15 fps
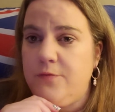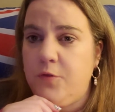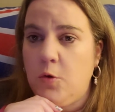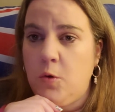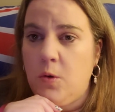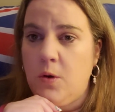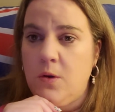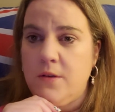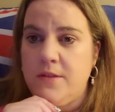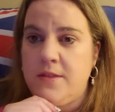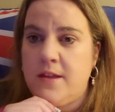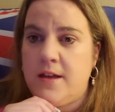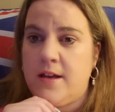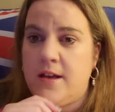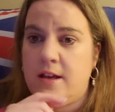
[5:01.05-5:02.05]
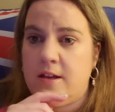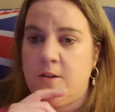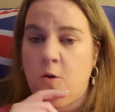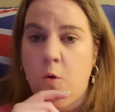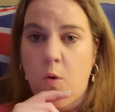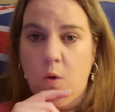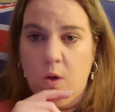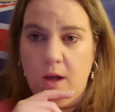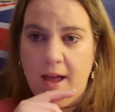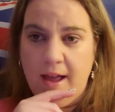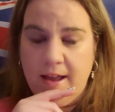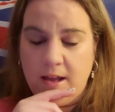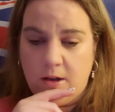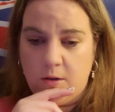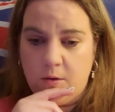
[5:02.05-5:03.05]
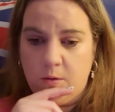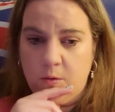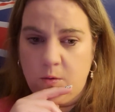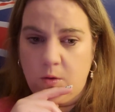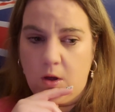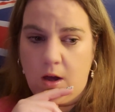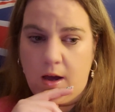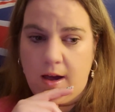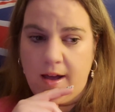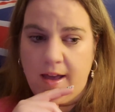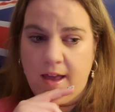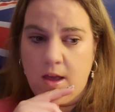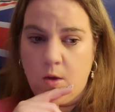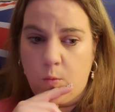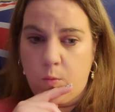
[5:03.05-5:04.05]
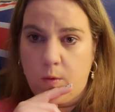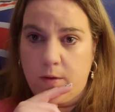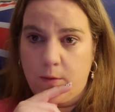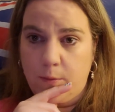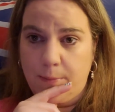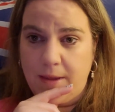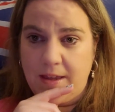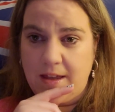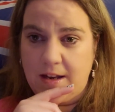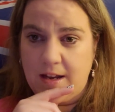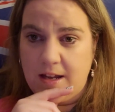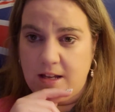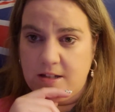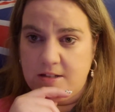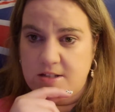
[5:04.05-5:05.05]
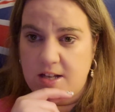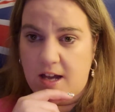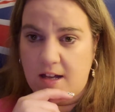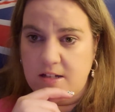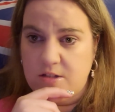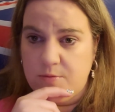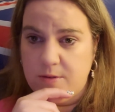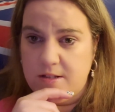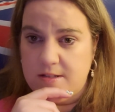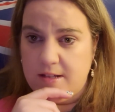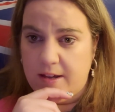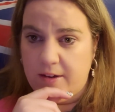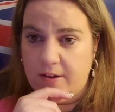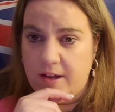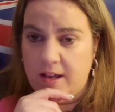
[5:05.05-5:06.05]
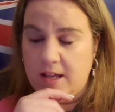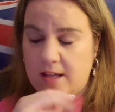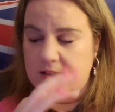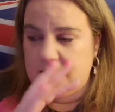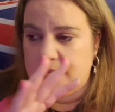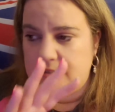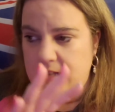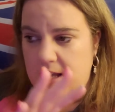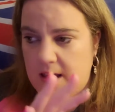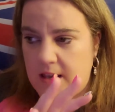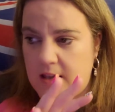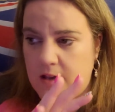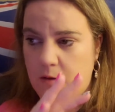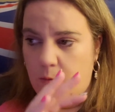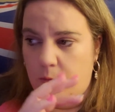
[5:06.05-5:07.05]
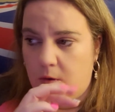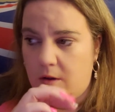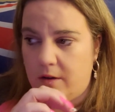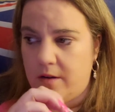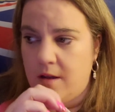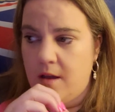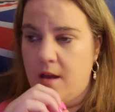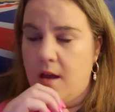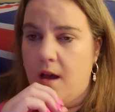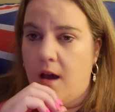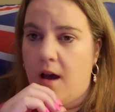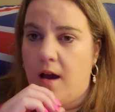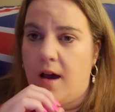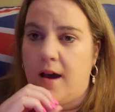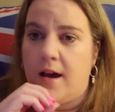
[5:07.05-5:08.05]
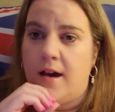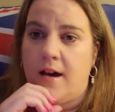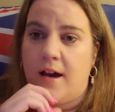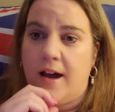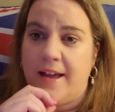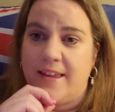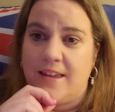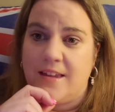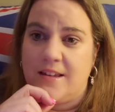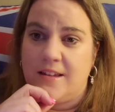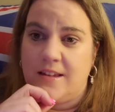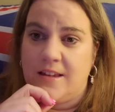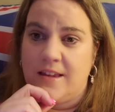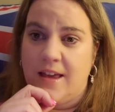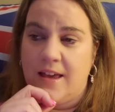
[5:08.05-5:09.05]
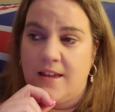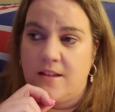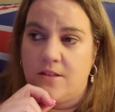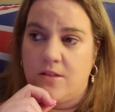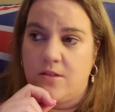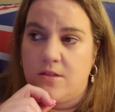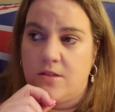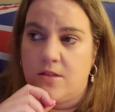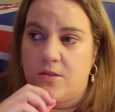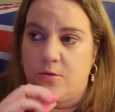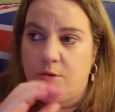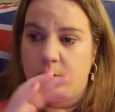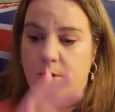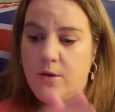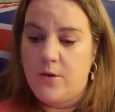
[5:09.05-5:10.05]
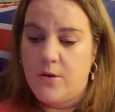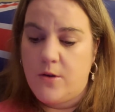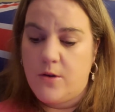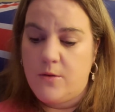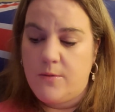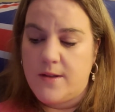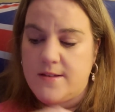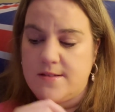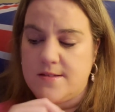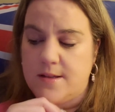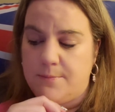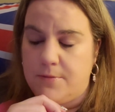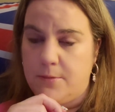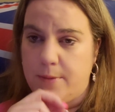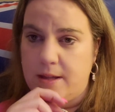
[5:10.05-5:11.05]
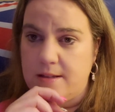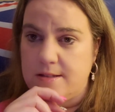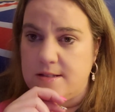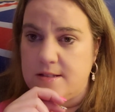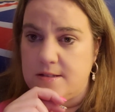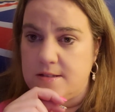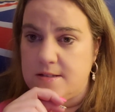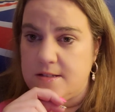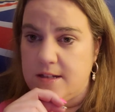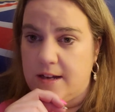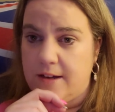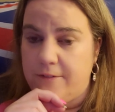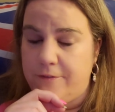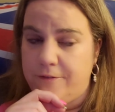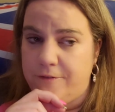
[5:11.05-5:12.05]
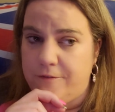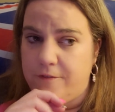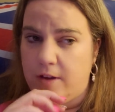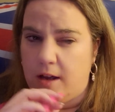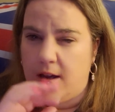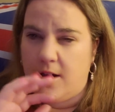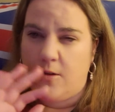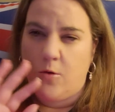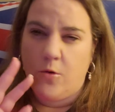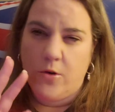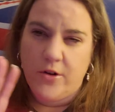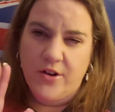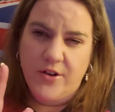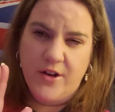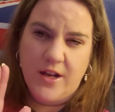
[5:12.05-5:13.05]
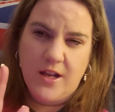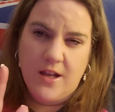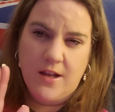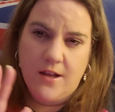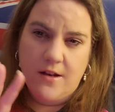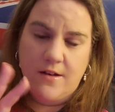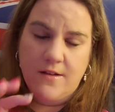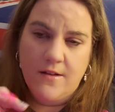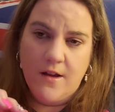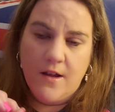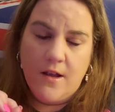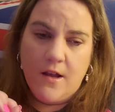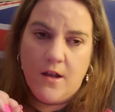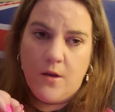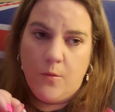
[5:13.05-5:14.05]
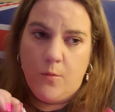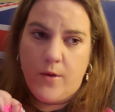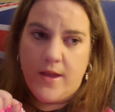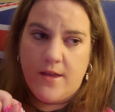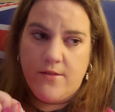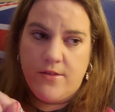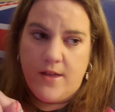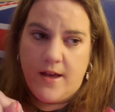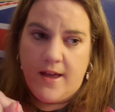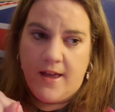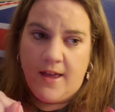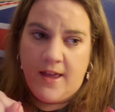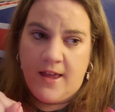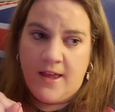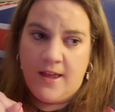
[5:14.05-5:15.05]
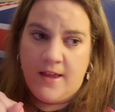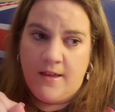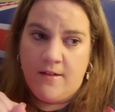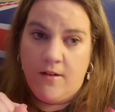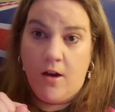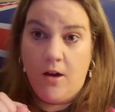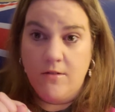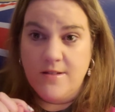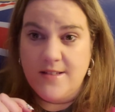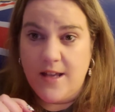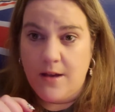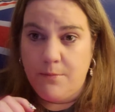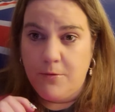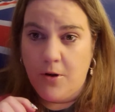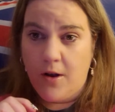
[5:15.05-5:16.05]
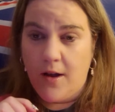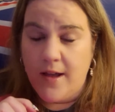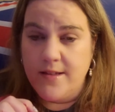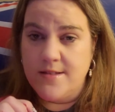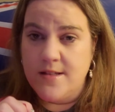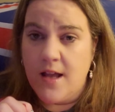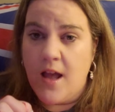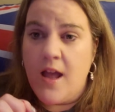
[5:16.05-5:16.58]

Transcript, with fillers: for the CoreAO, I will be getting in touch with Terri and seeing what uh, I can get through her with supplements and stuff, uh, ordering it with a wholesale price.